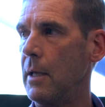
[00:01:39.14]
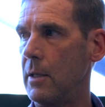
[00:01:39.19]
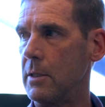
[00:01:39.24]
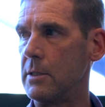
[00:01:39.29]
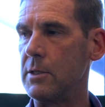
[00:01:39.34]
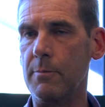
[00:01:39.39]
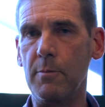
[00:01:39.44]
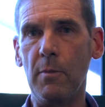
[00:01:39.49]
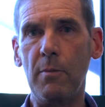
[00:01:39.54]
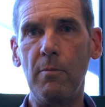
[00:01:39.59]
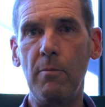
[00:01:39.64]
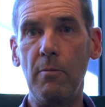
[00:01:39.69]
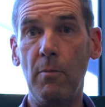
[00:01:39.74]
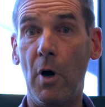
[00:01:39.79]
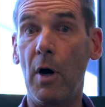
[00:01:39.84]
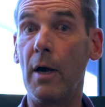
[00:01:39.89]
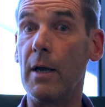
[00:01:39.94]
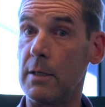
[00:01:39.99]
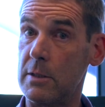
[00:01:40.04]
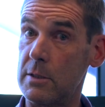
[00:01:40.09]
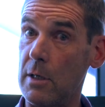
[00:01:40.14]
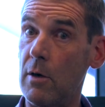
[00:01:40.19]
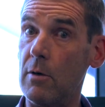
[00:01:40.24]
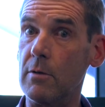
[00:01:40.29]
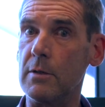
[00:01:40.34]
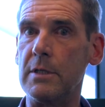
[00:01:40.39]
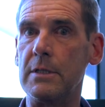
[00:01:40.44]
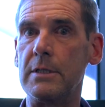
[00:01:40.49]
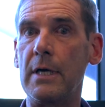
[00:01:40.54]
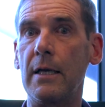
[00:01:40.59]
to my
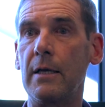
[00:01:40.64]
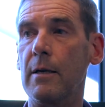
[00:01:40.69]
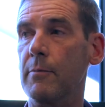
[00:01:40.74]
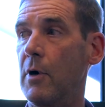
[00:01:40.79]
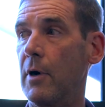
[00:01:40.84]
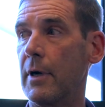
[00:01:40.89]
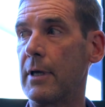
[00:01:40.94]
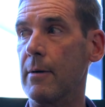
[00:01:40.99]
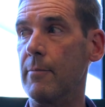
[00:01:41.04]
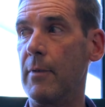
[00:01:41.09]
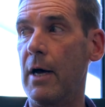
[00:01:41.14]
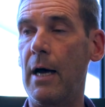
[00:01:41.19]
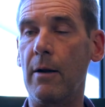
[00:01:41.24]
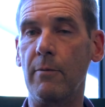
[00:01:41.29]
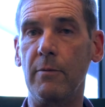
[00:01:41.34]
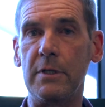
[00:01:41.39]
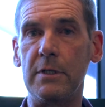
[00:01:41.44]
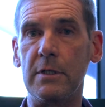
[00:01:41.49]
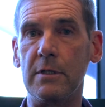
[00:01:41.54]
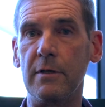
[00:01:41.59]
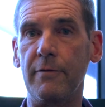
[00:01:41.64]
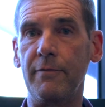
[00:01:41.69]
soldiers under my command, which is a